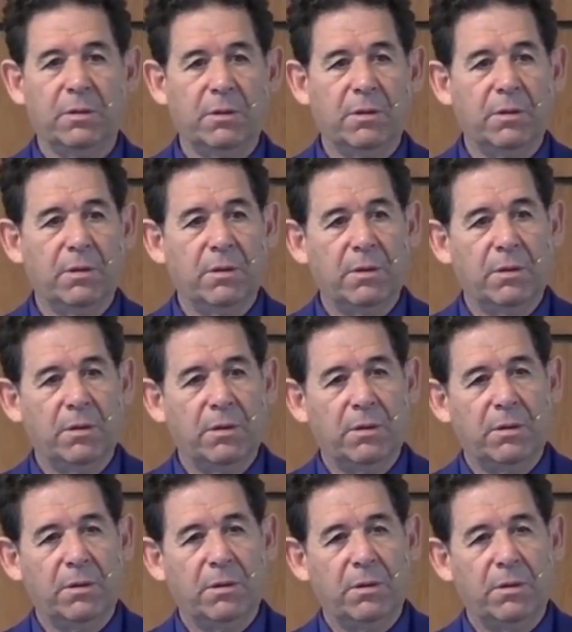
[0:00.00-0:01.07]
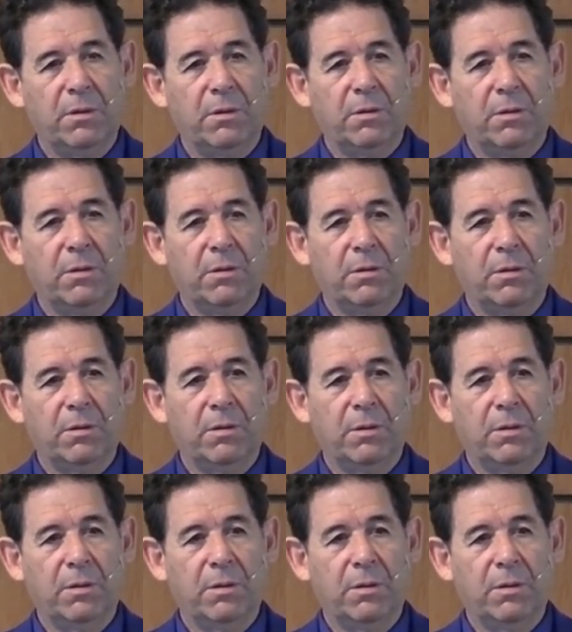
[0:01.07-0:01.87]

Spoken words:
Nobody speaks.